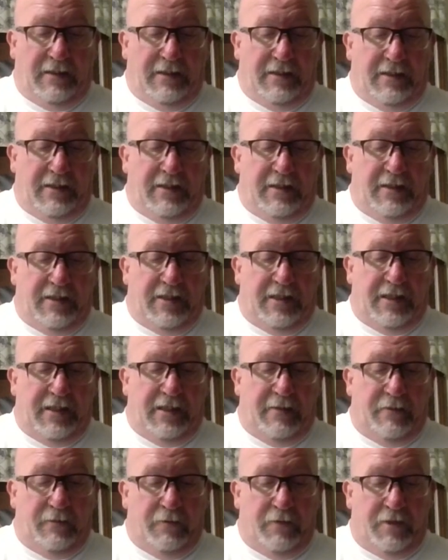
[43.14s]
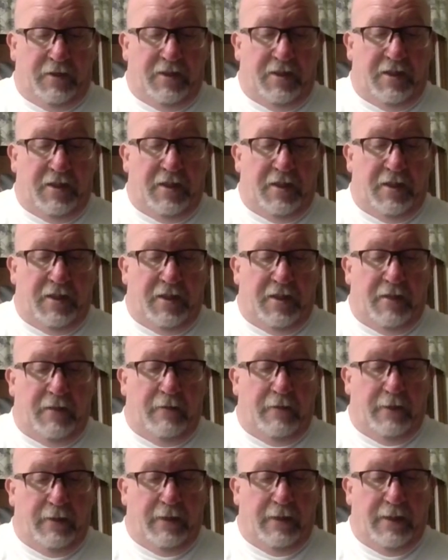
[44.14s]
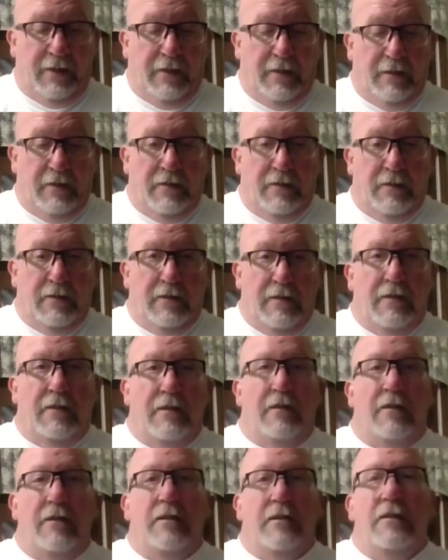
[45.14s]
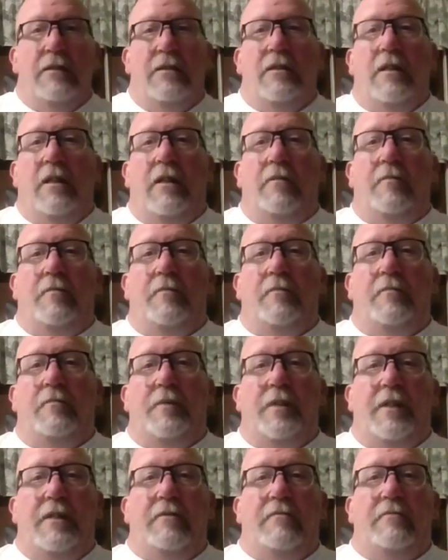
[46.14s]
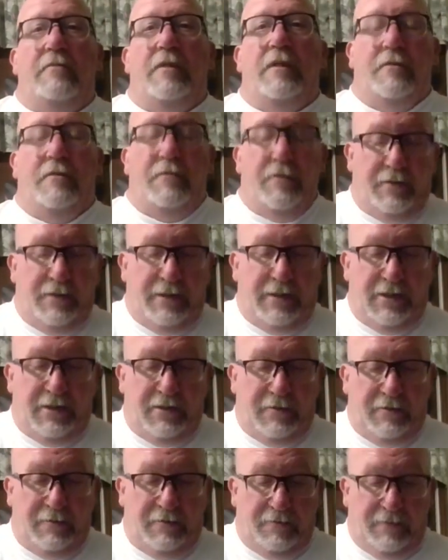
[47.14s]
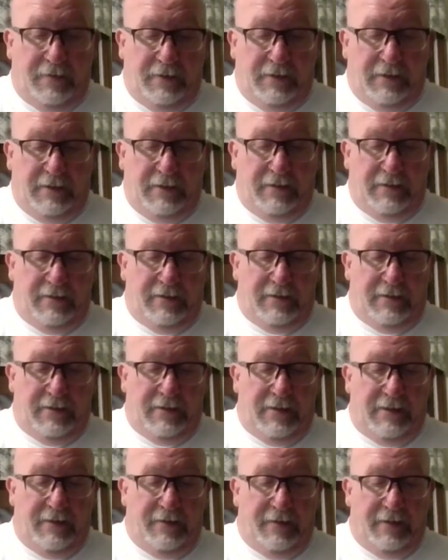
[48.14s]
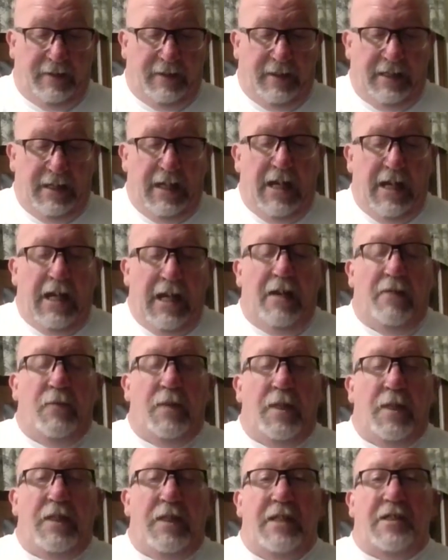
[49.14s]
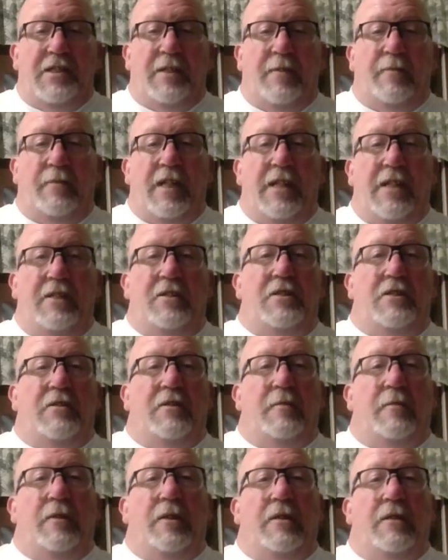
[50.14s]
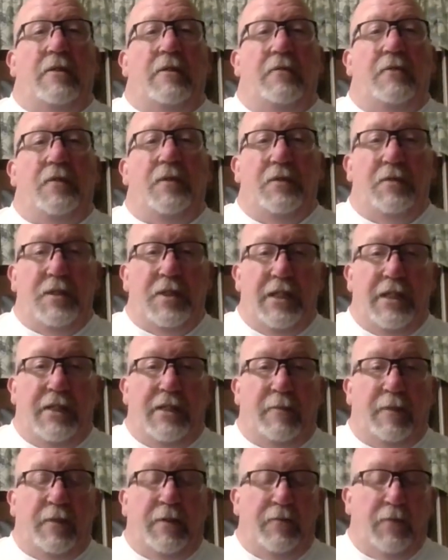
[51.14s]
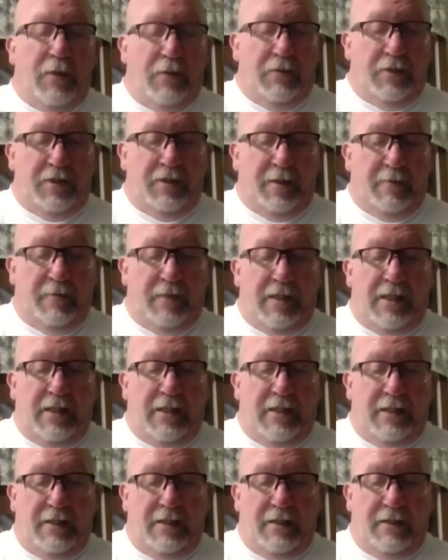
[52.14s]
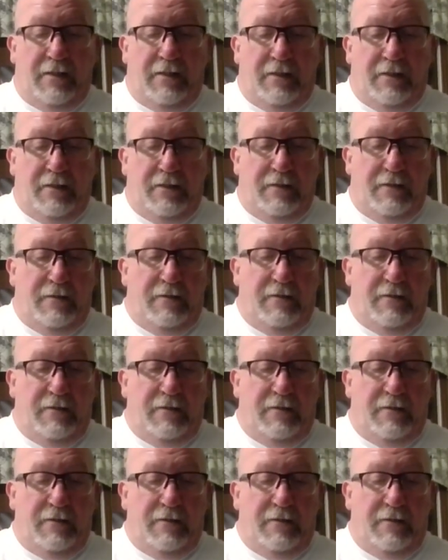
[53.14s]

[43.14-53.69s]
Unless he decides we're just not worthy. Oh, oh no, that's you. Sorry. Everything's updated, so I'm all confused now. My phone is updated.